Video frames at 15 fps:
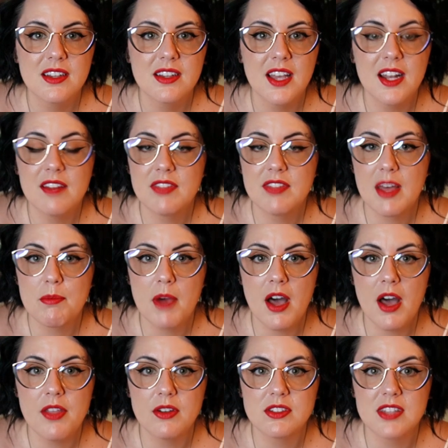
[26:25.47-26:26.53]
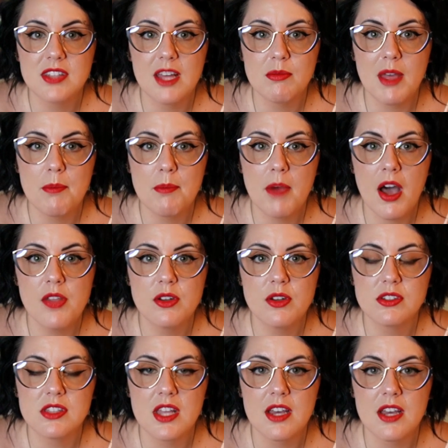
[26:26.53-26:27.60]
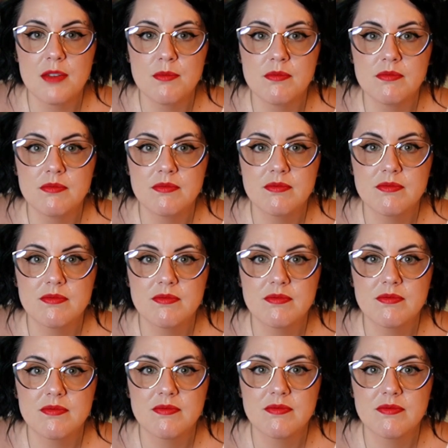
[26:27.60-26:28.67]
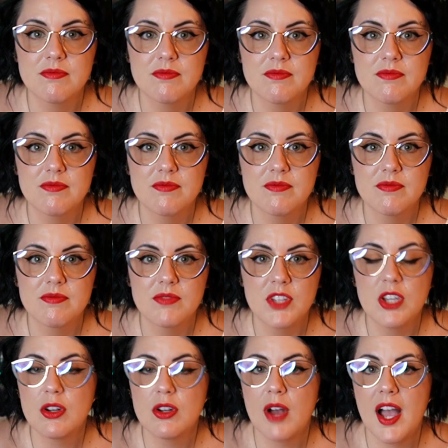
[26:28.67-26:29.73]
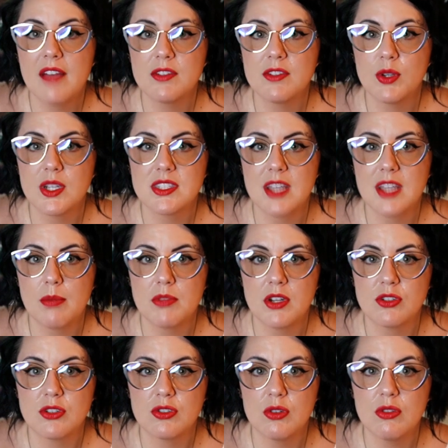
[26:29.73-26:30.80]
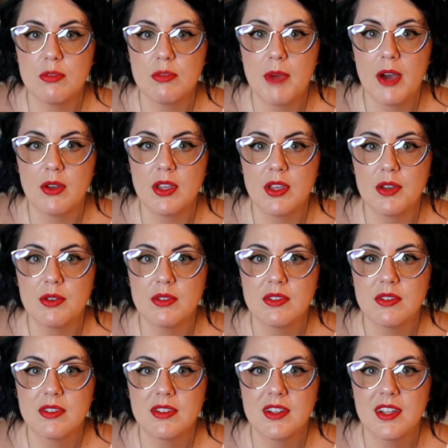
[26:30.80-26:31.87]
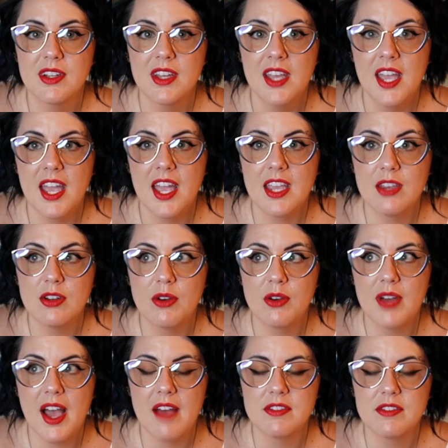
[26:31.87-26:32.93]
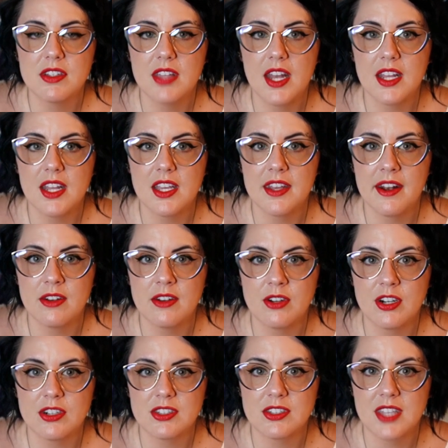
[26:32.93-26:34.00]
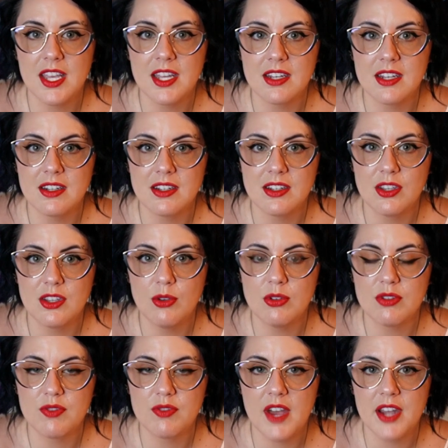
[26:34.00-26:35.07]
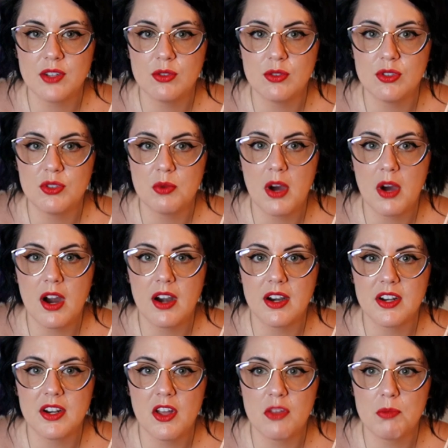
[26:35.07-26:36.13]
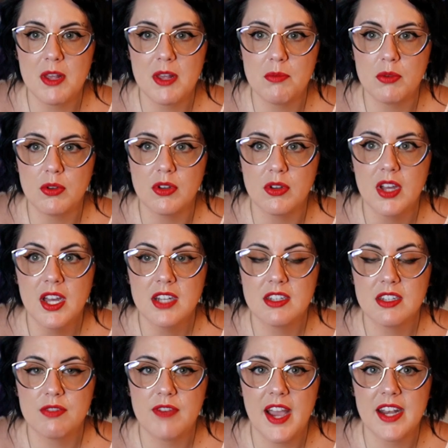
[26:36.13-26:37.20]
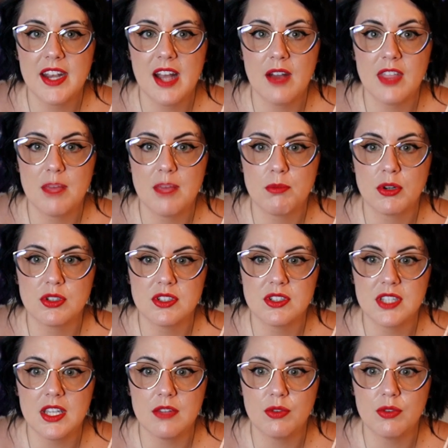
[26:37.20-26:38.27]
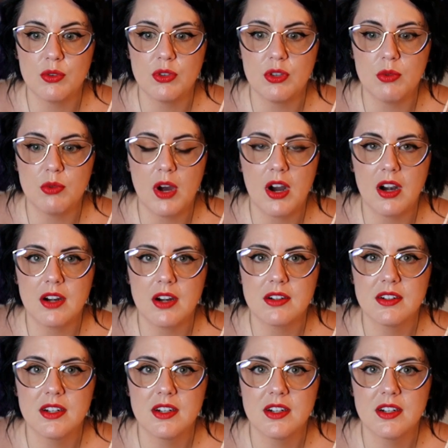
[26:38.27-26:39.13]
And if that bothers them, that bothers them. You don't have to accept their truth about you. And you don't have to let it get under your skin. You define who you are, and other people define how they perceive who you are.